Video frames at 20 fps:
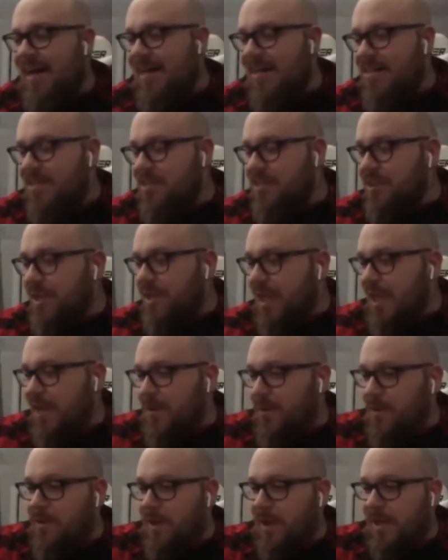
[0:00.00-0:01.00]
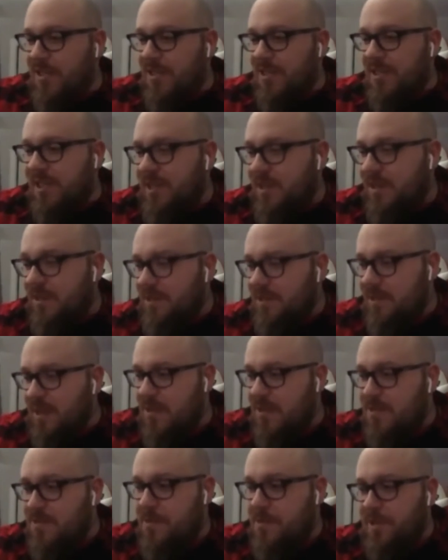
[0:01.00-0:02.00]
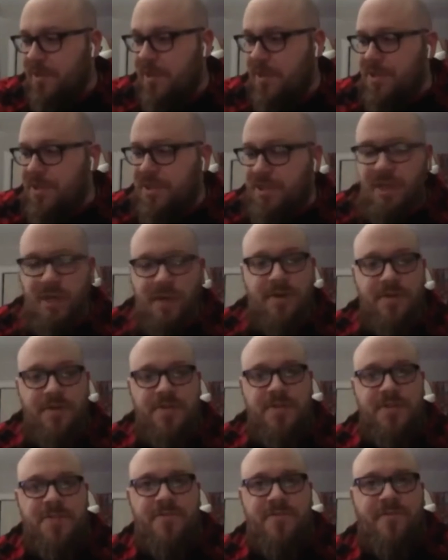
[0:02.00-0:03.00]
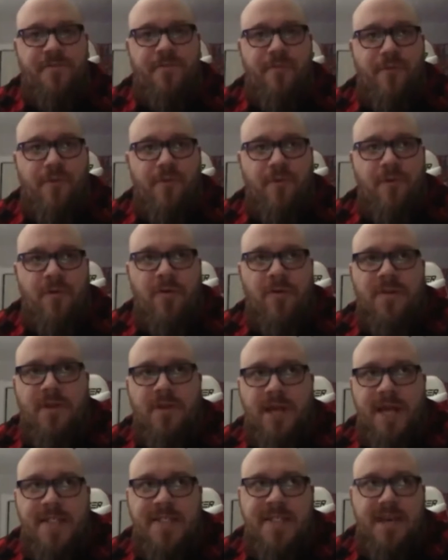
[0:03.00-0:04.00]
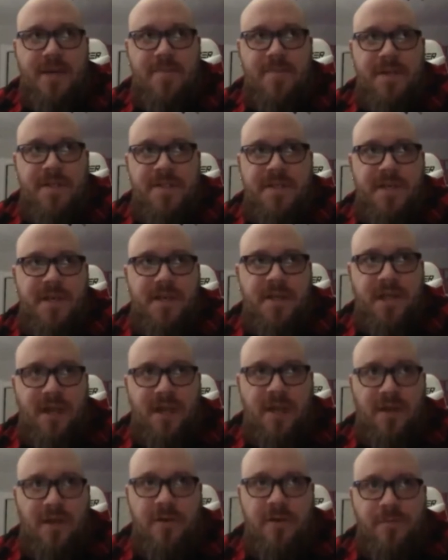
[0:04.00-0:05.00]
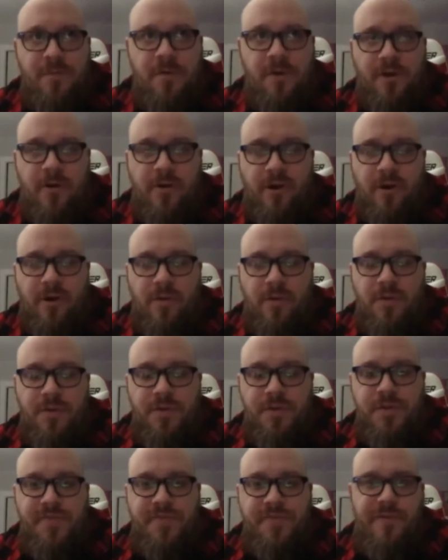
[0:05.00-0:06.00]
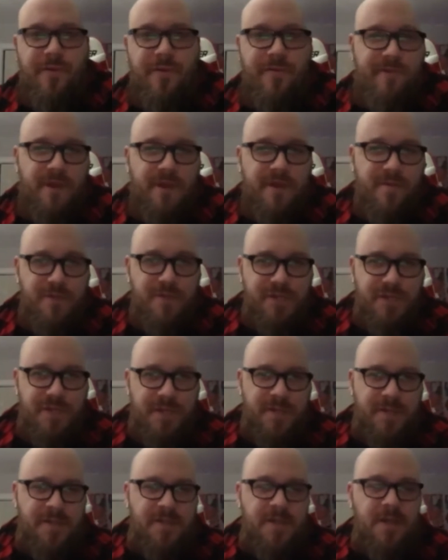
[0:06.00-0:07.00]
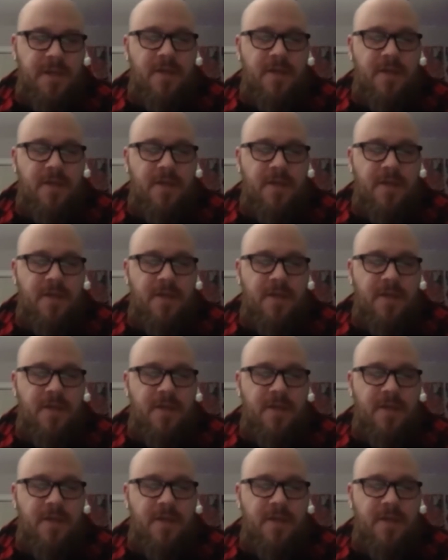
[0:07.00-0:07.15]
So yeah, I was booking shows for the last album I did under Martyr Art, which was Fear Faith Machines.